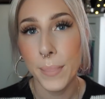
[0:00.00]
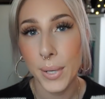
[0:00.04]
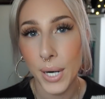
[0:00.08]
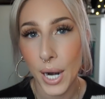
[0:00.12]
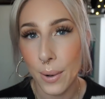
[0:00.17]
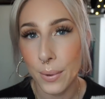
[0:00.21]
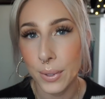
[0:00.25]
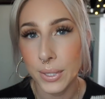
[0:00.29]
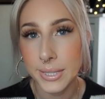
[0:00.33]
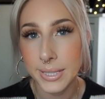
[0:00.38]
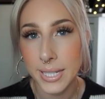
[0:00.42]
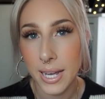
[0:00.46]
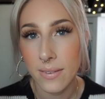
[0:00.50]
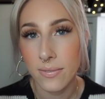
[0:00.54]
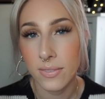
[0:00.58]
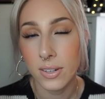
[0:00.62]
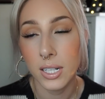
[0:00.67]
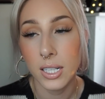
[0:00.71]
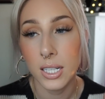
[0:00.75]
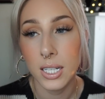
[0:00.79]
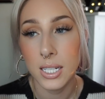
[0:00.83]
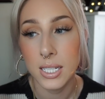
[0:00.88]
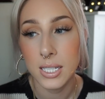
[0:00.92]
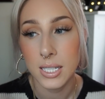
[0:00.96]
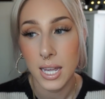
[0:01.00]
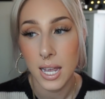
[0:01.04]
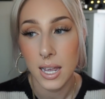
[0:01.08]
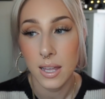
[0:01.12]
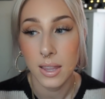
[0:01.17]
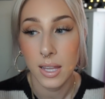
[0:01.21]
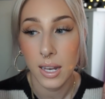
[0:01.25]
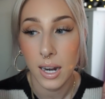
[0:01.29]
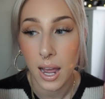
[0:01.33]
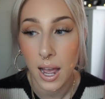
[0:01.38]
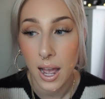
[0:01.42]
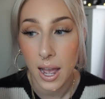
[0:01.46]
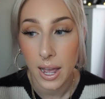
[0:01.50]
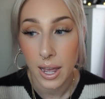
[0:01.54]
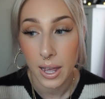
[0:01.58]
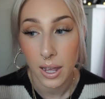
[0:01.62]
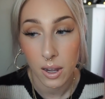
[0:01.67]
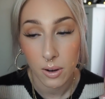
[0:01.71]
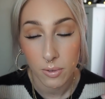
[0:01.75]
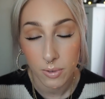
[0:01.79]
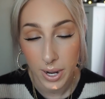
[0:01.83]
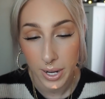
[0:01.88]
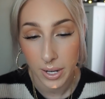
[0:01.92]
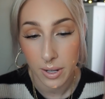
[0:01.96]
But I would definitely say that
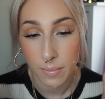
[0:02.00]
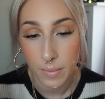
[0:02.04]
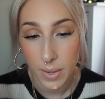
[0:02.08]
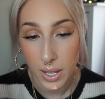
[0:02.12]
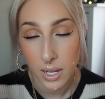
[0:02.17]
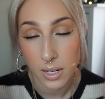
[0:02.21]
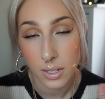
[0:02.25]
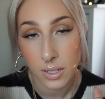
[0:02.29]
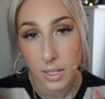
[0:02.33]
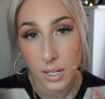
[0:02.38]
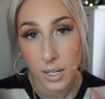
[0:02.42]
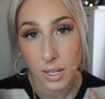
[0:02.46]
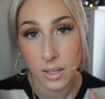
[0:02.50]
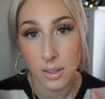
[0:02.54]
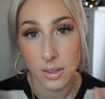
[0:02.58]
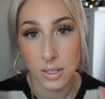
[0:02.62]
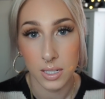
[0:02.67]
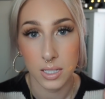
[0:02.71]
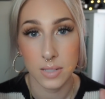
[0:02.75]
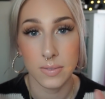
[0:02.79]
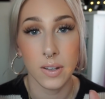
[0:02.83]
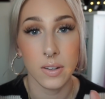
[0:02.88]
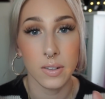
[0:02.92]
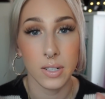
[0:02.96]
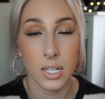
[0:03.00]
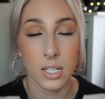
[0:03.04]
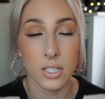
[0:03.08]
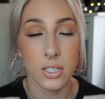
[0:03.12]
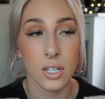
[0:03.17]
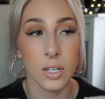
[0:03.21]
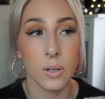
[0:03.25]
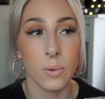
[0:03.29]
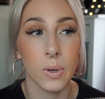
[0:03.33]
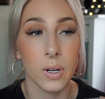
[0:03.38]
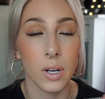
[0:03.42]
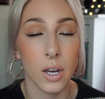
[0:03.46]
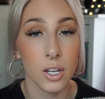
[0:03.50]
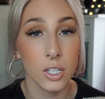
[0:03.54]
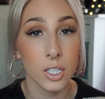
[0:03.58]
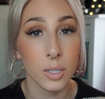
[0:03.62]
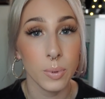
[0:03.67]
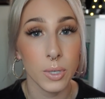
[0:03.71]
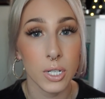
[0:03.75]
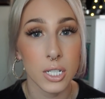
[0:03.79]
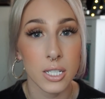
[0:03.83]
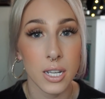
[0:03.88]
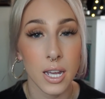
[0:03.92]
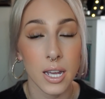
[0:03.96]
I recommend this foundation
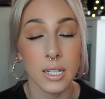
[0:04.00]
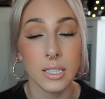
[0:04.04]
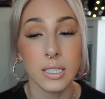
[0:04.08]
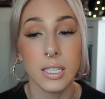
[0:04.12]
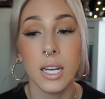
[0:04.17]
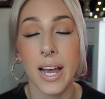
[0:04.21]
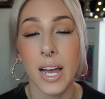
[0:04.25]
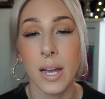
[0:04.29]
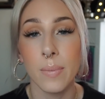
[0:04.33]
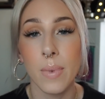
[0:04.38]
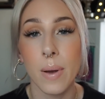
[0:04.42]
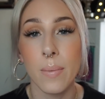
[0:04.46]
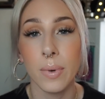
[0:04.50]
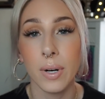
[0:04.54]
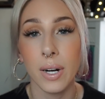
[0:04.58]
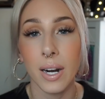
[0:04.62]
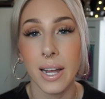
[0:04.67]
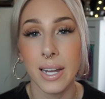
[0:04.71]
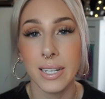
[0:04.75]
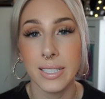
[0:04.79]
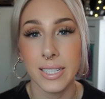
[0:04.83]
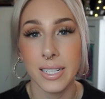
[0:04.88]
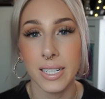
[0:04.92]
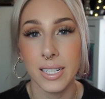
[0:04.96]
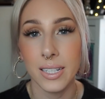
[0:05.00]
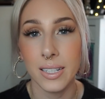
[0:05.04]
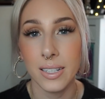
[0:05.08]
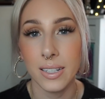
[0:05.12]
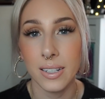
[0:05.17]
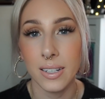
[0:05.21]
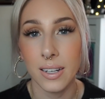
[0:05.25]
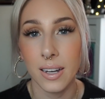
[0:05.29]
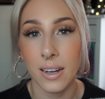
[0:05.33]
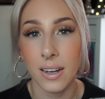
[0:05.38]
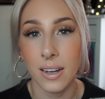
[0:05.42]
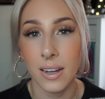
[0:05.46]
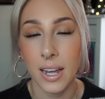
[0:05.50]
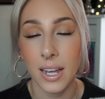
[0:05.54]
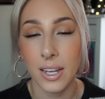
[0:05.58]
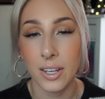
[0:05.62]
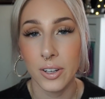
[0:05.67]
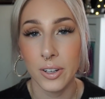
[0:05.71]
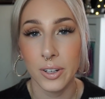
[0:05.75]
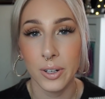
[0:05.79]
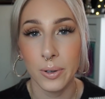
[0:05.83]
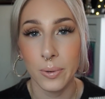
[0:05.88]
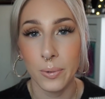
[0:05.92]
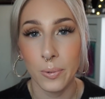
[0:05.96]
100%. I remember I
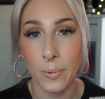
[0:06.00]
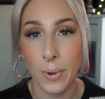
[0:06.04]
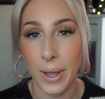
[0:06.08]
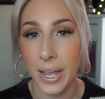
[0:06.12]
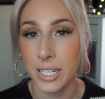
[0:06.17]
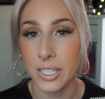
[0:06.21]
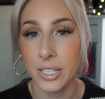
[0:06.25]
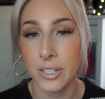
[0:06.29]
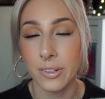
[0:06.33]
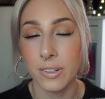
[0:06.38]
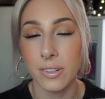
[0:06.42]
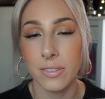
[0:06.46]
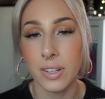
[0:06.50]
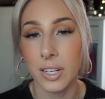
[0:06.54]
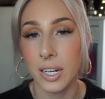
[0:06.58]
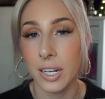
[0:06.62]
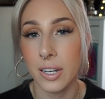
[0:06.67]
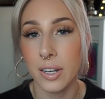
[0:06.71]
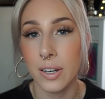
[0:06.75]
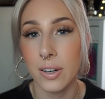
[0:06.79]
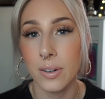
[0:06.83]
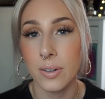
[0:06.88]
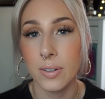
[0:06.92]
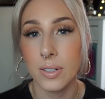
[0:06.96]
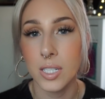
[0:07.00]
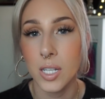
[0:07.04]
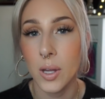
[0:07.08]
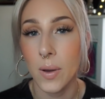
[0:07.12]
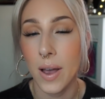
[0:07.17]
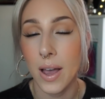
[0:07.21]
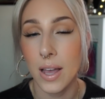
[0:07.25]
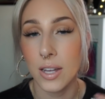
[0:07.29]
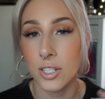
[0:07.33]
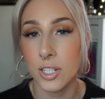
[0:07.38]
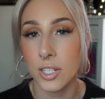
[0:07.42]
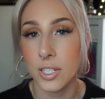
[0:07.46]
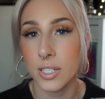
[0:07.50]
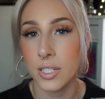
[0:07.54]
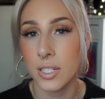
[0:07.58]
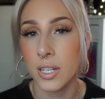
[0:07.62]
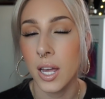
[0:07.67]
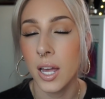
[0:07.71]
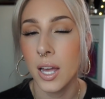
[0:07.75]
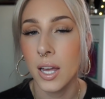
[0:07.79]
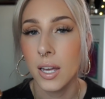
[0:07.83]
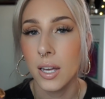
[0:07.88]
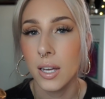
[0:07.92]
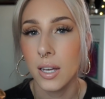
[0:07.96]
couldn't wait to do a video, so
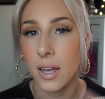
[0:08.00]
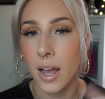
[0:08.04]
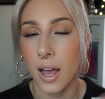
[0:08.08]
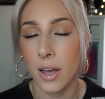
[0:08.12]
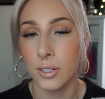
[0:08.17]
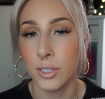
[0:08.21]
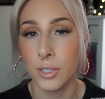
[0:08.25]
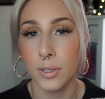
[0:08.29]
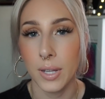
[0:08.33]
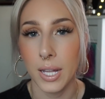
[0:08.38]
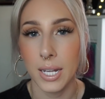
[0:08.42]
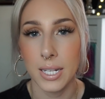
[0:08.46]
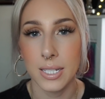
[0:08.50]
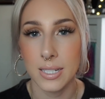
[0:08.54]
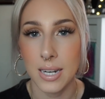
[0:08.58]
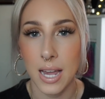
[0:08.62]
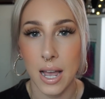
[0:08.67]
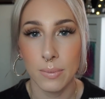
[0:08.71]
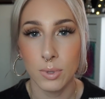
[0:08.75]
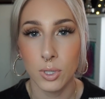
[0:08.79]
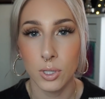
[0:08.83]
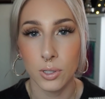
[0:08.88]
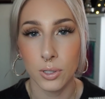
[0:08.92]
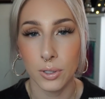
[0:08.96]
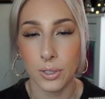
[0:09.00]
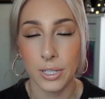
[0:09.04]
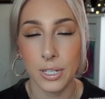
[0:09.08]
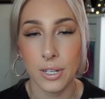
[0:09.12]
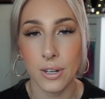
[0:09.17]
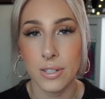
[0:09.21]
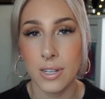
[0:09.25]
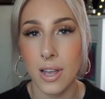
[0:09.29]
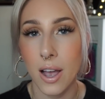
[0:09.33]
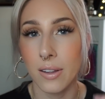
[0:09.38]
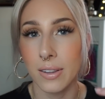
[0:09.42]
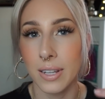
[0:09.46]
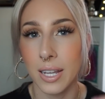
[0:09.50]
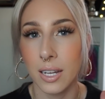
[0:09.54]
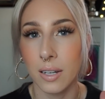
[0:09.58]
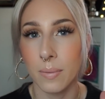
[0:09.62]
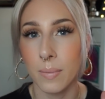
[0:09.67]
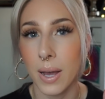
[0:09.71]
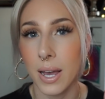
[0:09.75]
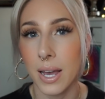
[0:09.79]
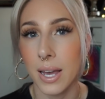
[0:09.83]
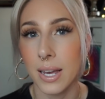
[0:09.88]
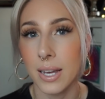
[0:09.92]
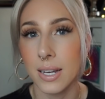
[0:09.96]
I'll do like snap tutorials. I'll link
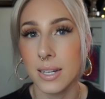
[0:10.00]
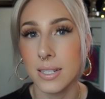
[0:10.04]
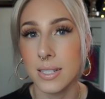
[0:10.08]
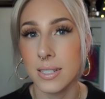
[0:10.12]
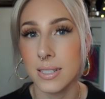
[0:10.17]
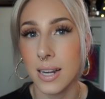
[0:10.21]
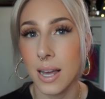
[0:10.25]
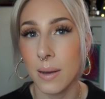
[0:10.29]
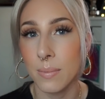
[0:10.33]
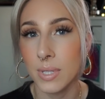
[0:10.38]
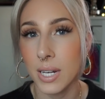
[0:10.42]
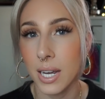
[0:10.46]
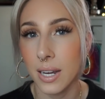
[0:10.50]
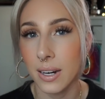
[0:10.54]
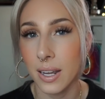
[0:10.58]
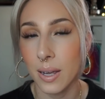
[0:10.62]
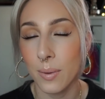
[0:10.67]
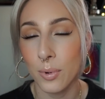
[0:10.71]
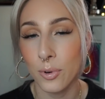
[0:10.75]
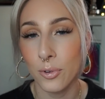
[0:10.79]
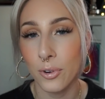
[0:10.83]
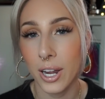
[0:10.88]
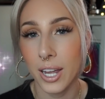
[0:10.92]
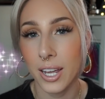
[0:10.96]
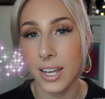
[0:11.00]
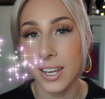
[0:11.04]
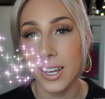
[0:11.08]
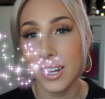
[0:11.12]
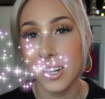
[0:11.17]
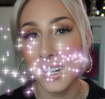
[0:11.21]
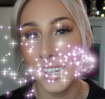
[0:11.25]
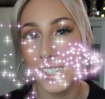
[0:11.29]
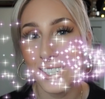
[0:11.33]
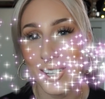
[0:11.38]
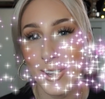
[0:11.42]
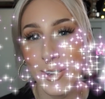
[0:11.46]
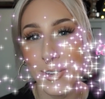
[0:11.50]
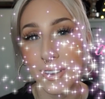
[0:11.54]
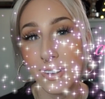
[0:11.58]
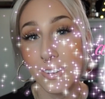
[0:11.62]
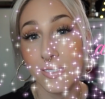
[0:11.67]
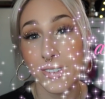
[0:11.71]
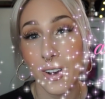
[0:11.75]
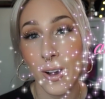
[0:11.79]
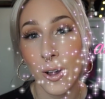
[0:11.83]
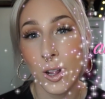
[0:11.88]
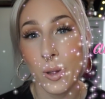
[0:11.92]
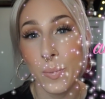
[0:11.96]
my Snapchat name right here so you can
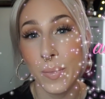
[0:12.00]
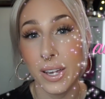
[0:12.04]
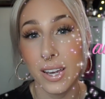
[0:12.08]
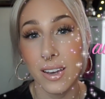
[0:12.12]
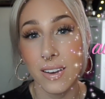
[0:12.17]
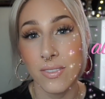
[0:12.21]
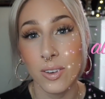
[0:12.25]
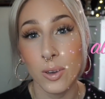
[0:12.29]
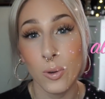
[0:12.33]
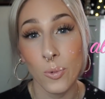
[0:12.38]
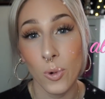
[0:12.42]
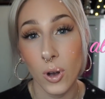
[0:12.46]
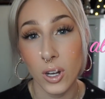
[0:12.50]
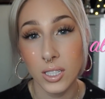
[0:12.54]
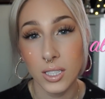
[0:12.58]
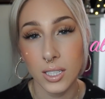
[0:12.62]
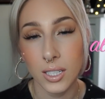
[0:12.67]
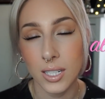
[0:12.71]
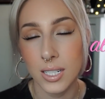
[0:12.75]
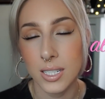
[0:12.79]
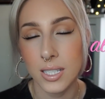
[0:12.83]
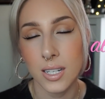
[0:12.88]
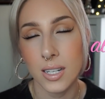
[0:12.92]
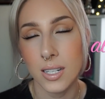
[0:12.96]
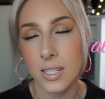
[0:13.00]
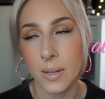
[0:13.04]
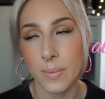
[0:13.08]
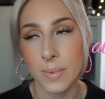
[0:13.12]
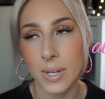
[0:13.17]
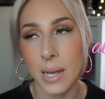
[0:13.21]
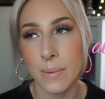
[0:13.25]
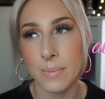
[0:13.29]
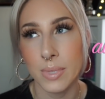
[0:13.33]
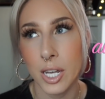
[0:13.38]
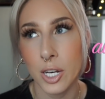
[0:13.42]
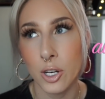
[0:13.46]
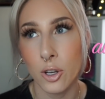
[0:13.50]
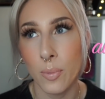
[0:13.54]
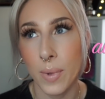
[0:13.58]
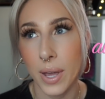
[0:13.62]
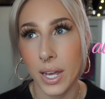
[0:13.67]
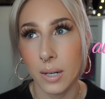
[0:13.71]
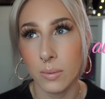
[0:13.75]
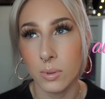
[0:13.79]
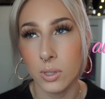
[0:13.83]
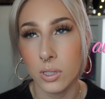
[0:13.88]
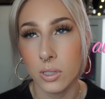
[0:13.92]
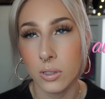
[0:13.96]
follow me if you want, because sometimes I do
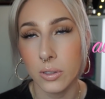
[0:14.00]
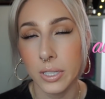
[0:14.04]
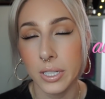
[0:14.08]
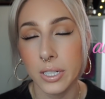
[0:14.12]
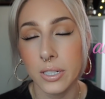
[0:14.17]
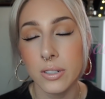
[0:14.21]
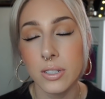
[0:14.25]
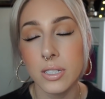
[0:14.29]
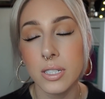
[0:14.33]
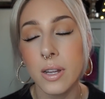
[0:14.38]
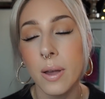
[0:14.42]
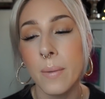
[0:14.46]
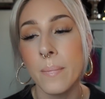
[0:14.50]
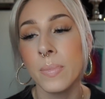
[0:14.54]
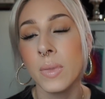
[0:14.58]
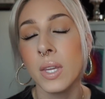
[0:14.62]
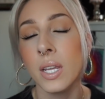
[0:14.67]
makeup tutorials.